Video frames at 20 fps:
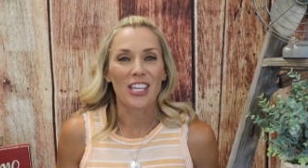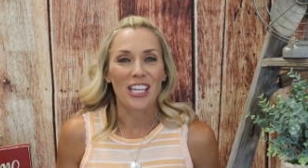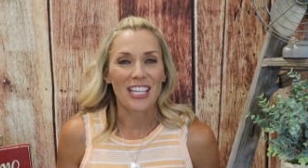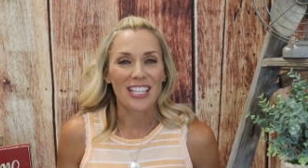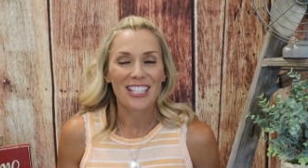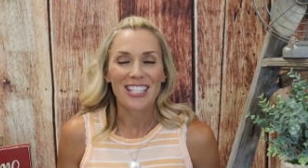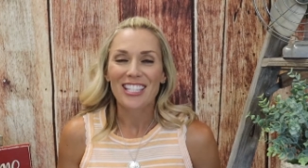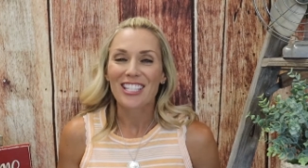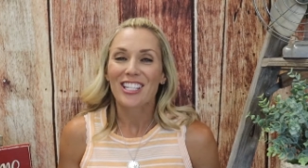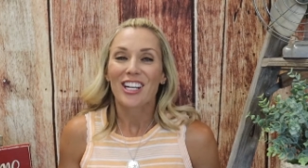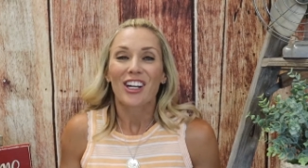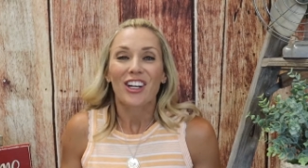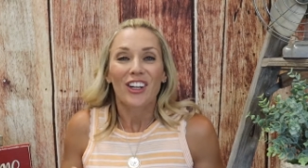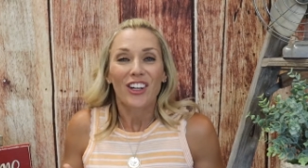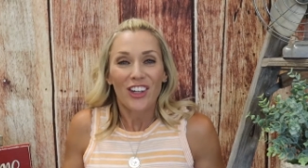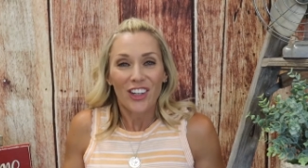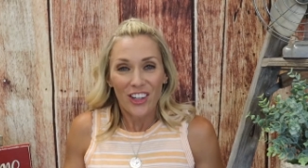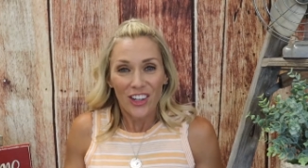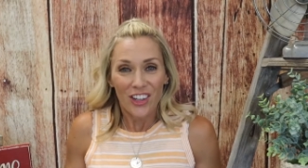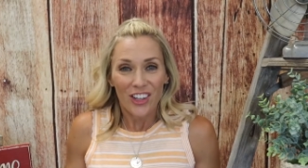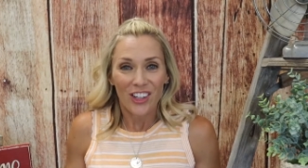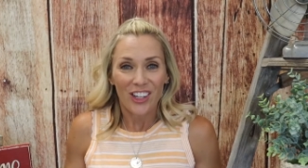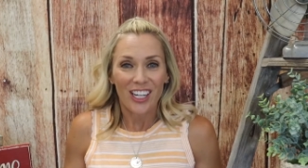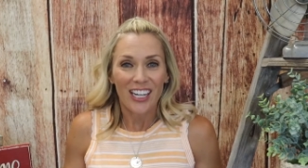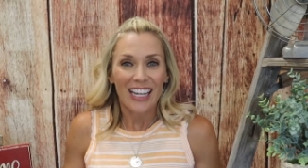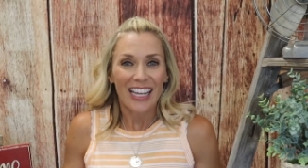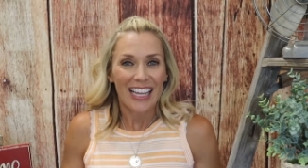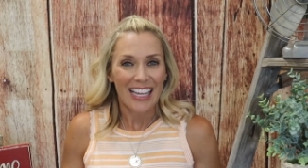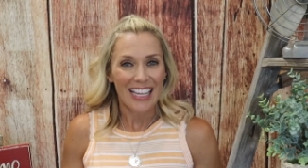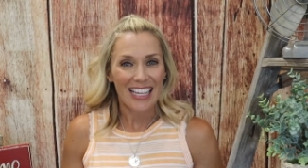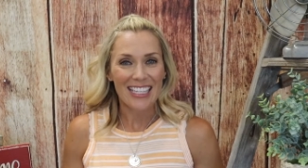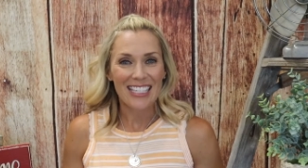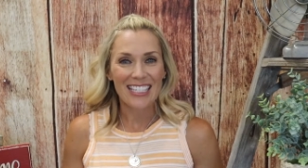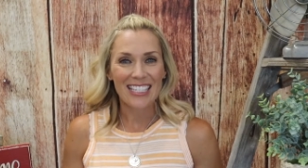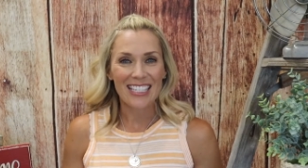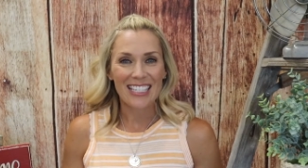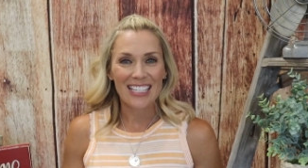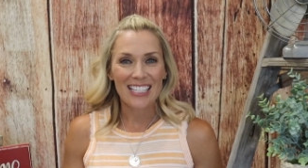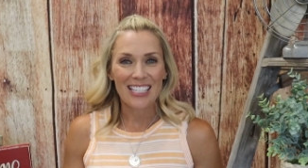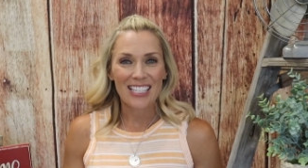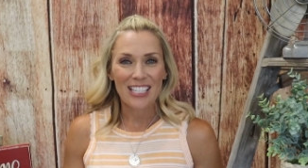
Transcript: things to earn it,